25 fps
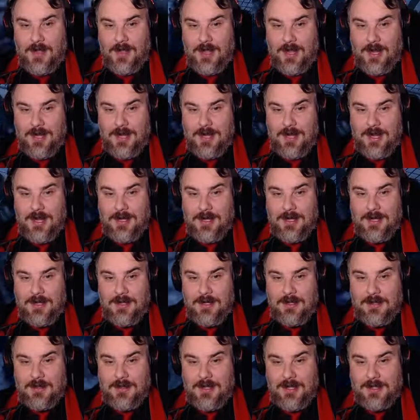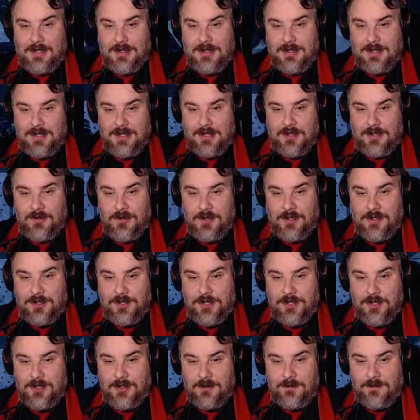And then there's the
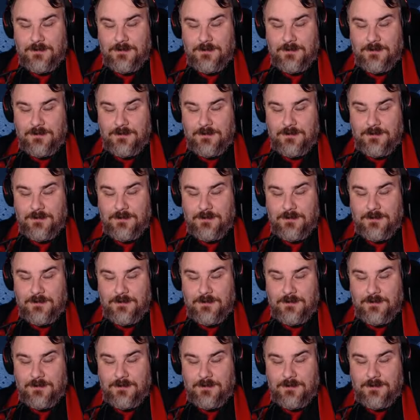creature.